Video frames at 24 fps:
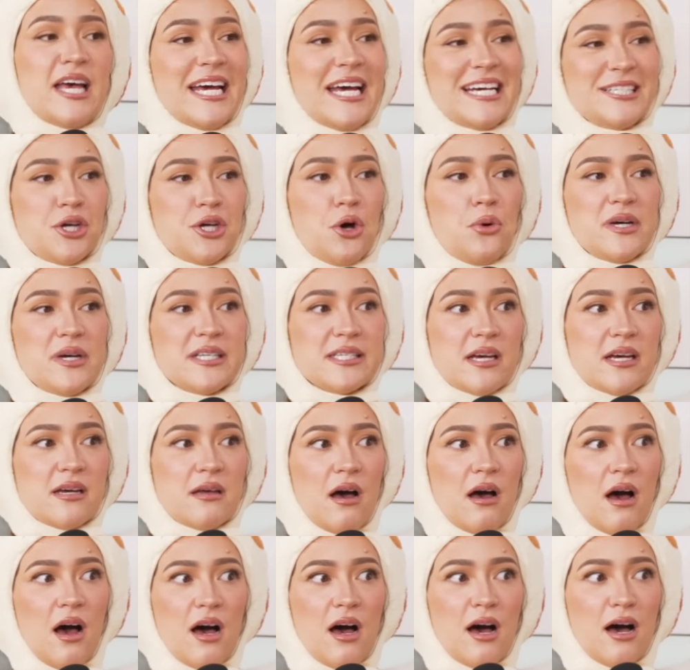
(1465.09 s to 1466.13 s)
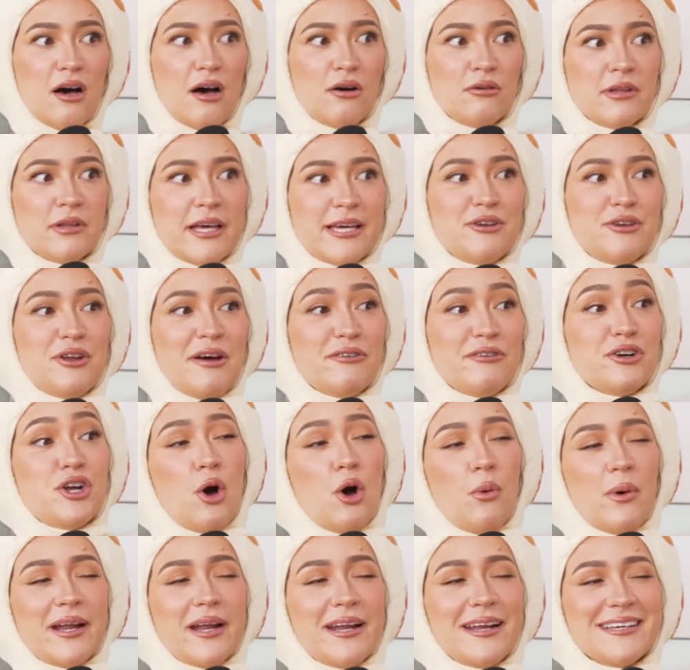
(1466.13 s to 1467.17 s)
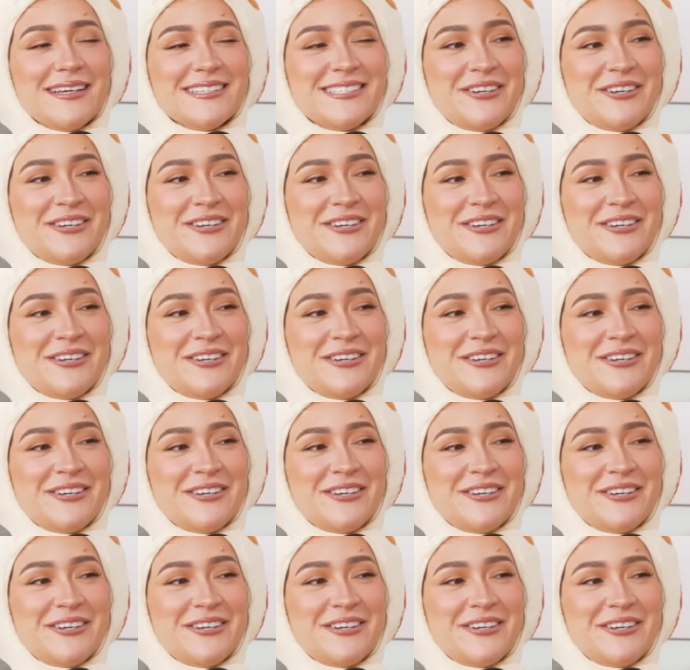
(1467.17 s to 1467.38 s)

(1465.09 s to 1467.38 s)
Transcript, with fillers: like, it's always like, uh-oh. Like, you never know what it is.